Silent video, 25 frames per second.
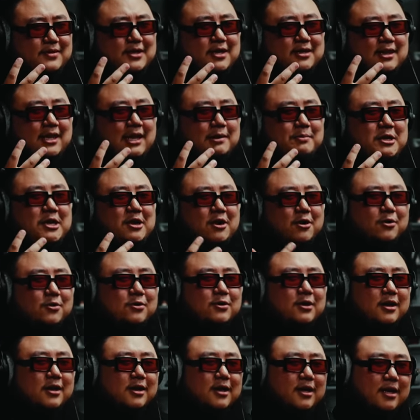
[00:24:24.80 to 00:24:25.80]
Let me know
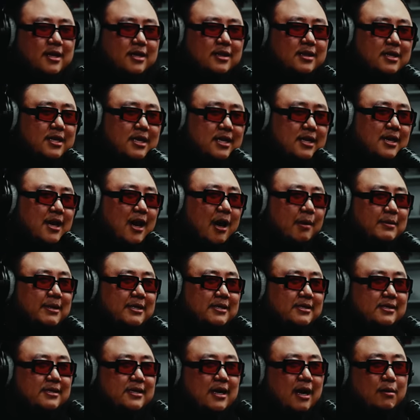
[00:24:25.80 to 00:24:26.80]
in the
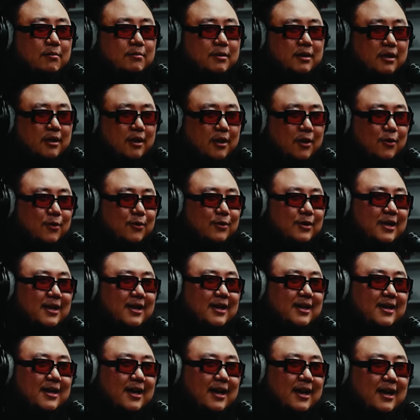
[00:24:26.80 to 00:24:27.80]
comments down below.
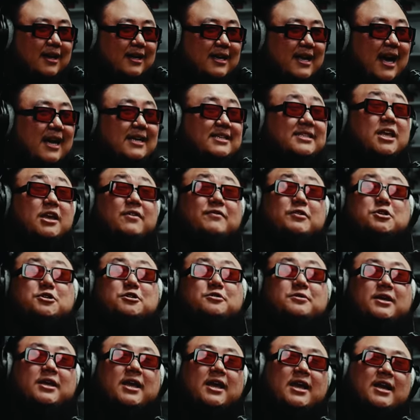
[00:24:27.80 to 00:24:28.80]
Uh, guys, thank you for
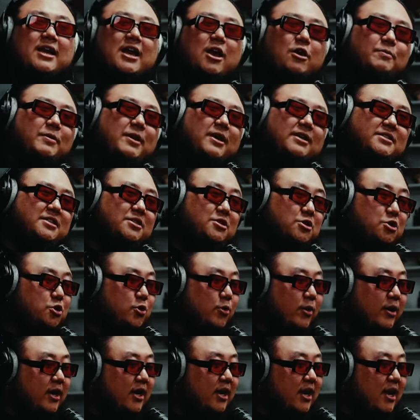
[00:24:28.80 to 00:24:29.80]
tuning in. I hope you guys
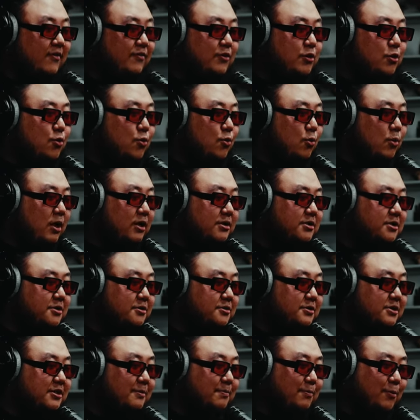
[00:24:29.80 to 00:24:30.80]
enjoyed it. If you want to
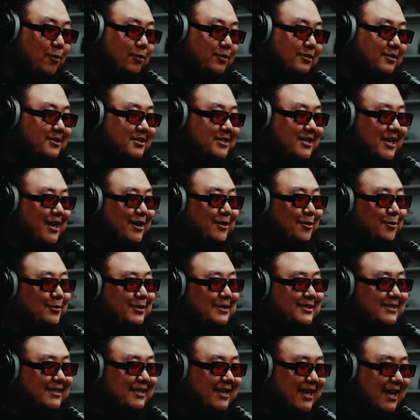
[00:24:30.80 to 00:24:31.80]
support the channel
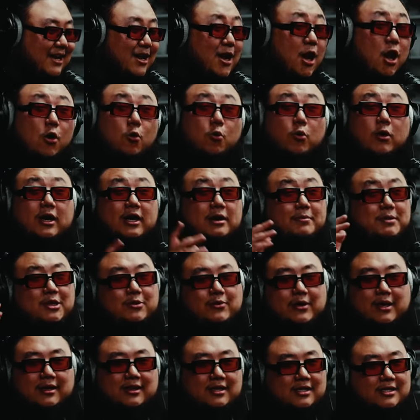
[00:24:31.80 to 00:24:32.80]
once again, we're going to be
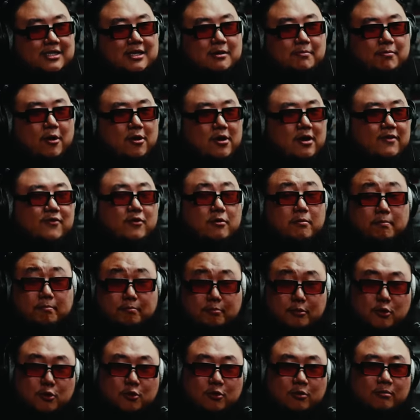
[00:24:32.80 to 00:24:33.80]
doing a listening party for
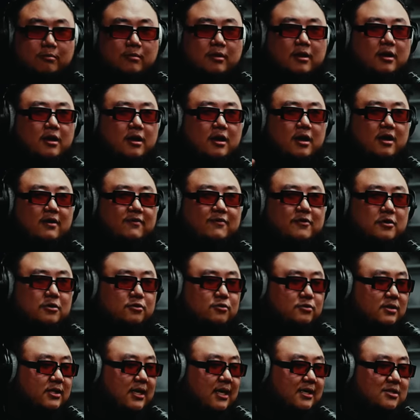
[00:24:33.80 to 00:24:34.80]
Boom uh, for
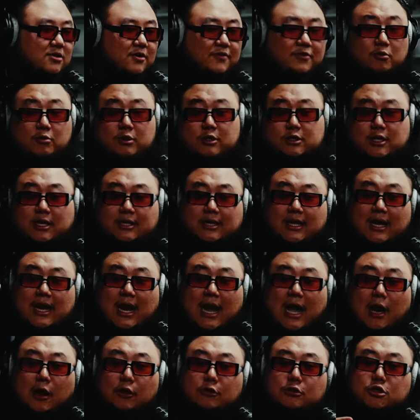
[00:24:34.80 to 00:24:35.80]
Huta. So if you want to check that
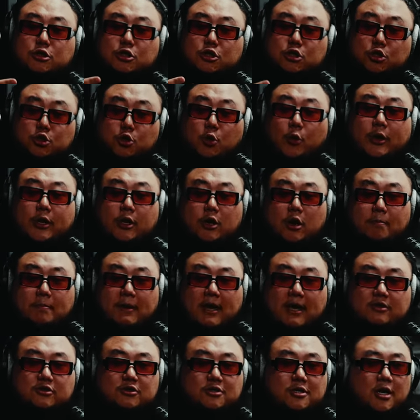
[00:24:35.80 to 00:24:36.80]
out, join our
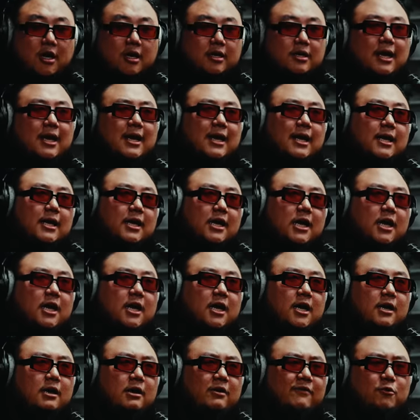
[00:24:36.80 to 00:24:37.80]
Patreon.
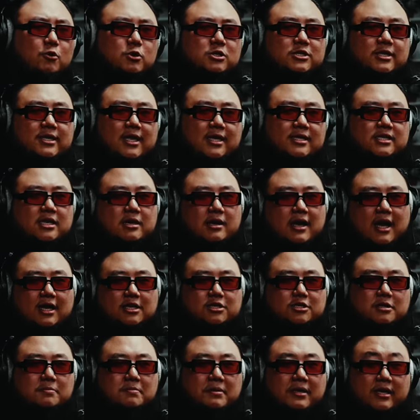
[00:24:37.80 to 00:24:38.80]
Uh, unfortunately, that's going to
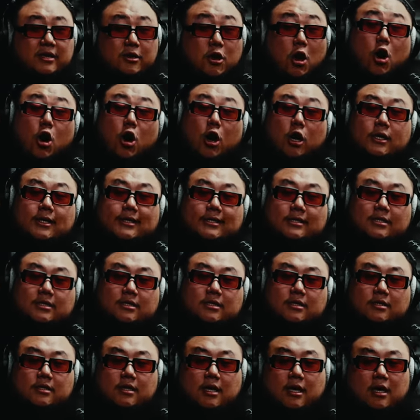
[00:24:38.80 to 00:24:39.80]
actually be in
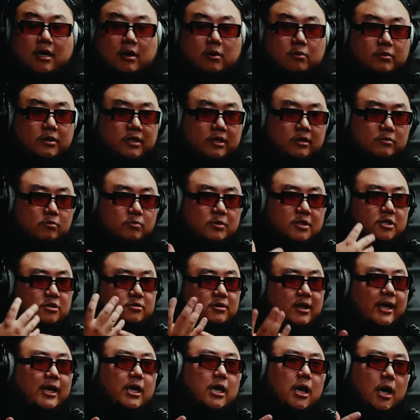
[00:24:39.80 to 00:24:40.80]
August. Uh, we we do
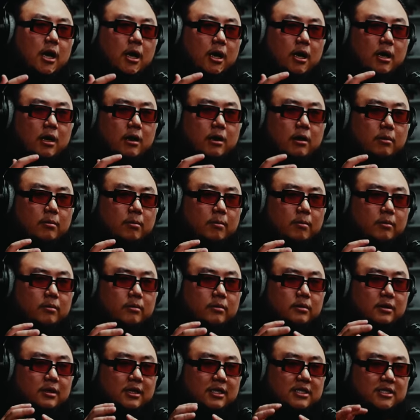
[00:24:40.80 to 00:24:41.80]
like um,
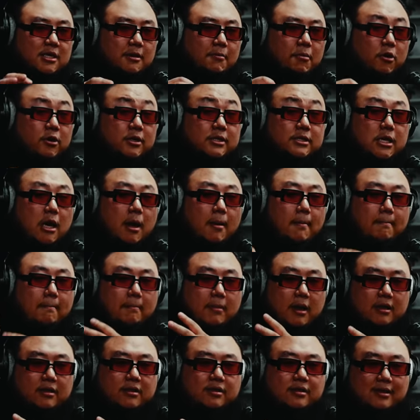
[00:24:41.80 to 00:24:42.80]
listening parties a
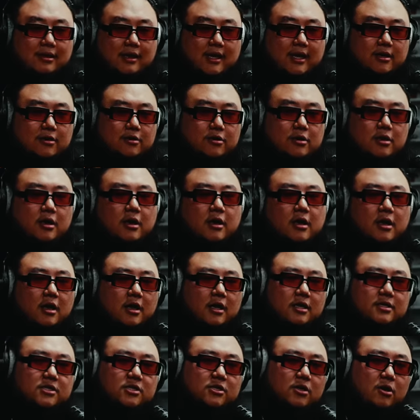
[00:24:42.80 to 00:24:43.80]
month later.
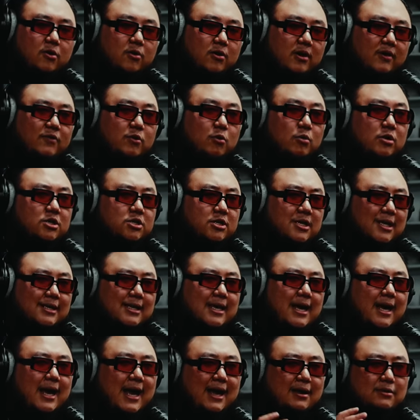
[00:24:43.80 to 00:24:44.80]
So if you want to check
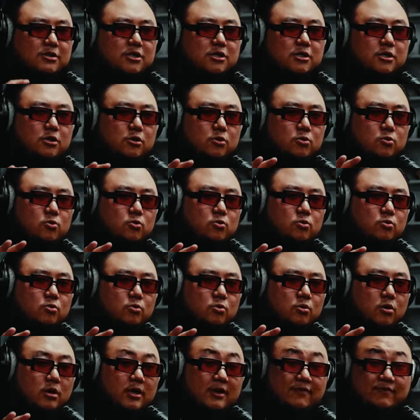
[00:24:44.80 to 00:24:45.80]
that out, you
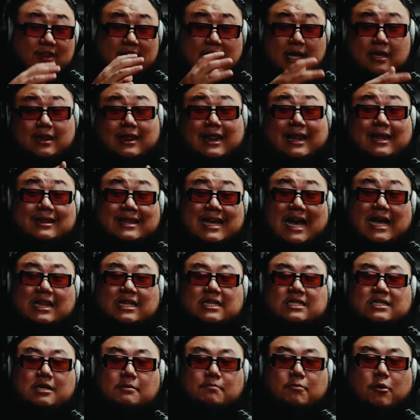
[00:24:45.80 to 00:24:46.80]
if that that
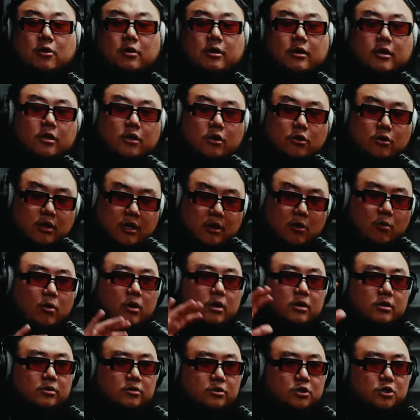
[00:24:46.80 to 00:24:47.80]
listening party, you're gonna
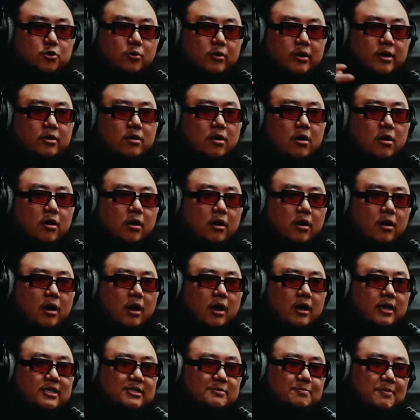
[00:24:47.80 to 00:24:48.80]
want to join our
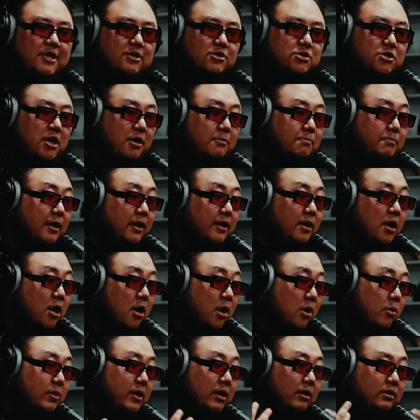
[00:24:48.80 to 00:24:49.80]
August Patreon. But
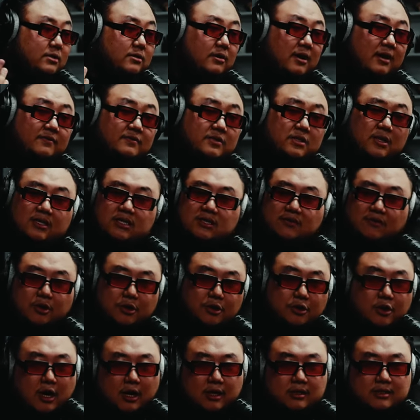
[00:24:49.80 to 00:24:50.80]
we also have tons of other
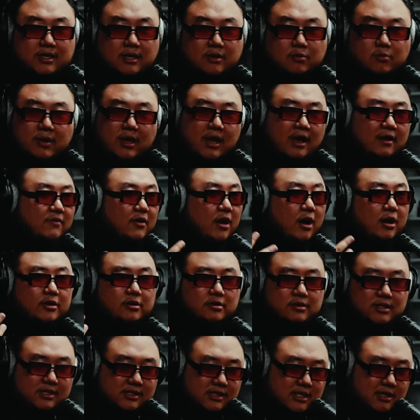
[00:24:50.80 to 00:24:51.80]
content. We have other
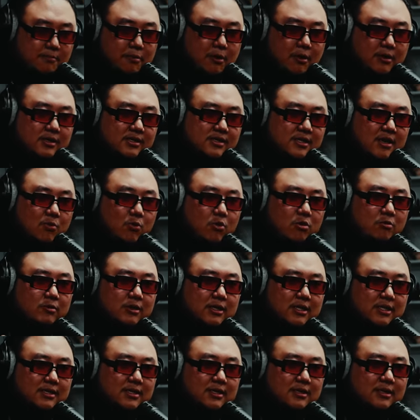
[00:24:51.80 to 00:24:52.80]
listening parties that we're
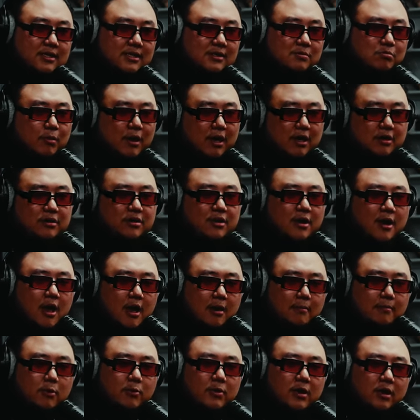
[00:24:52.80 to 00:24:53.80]
releasing this month,
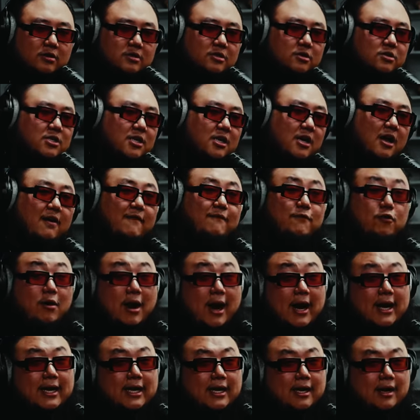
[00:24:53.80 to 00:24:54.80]
but we also check out
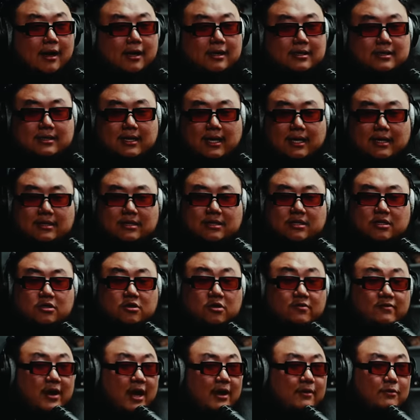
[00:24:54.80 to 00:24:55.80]
variety content,
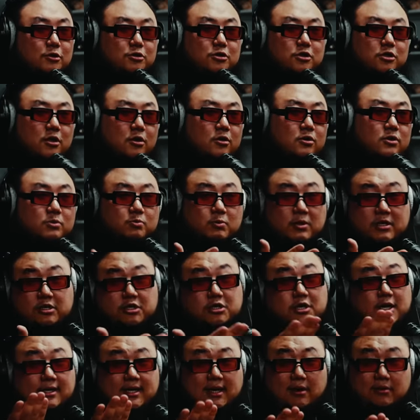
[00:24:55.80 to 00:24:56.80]
survival shows. We
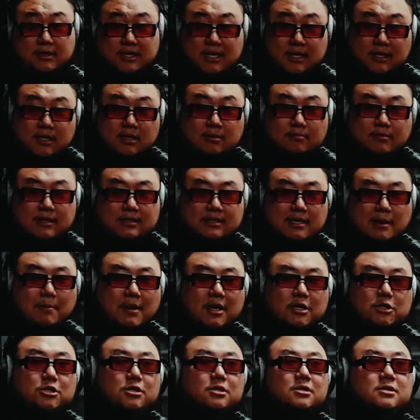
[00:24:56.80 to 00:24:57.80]
checked out Kingdom, as I mentioned
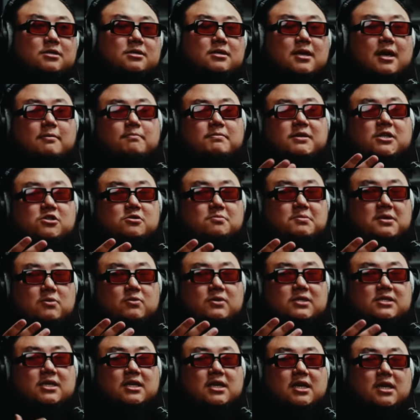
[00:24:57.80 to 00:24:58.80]
mentioned that BTOB
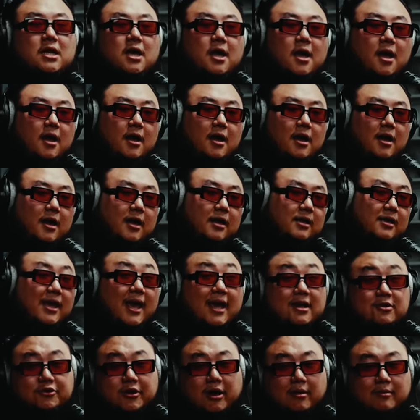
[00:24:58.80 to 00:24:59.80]
was in, uh,
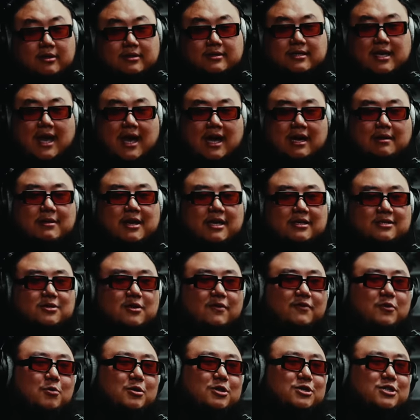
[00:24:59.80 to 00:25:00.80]
K dramas, anime. So
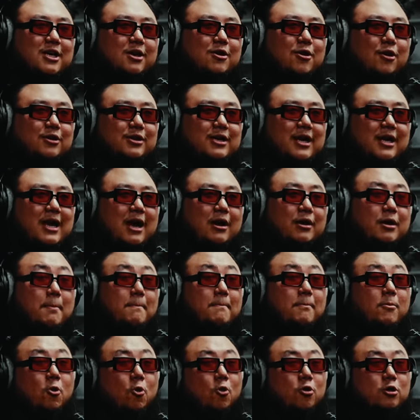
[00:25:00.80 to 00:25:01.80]
if you want to check all that out and
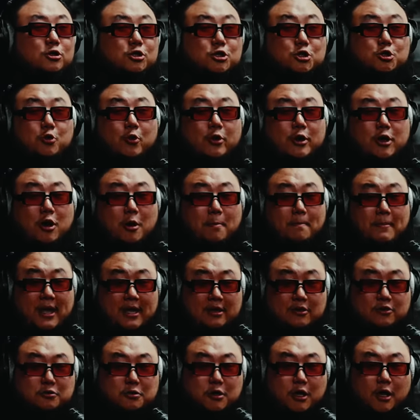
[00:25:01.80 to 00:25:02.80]
more, join our
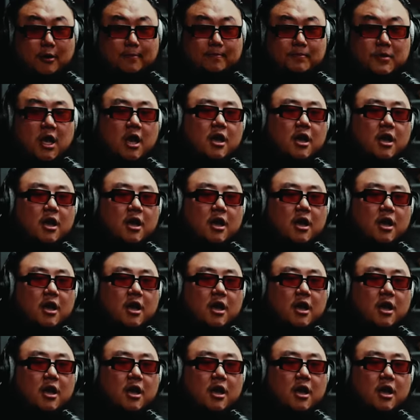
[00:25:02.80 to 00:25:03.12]
Patreon.